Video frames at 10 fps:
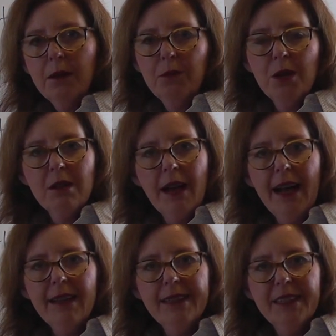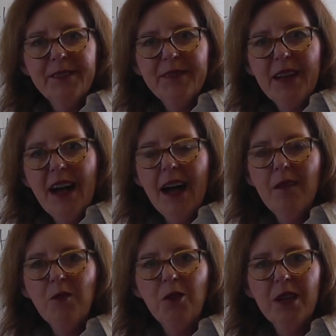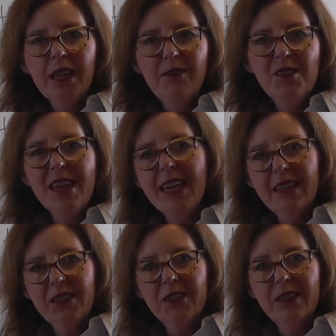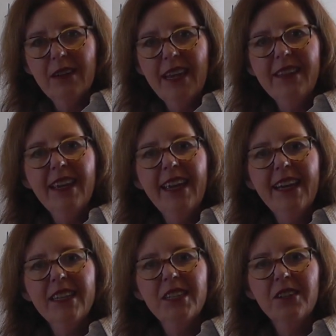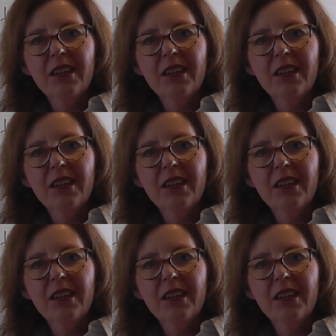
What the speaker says: Well, class, I'm going to give you the answer. And the answer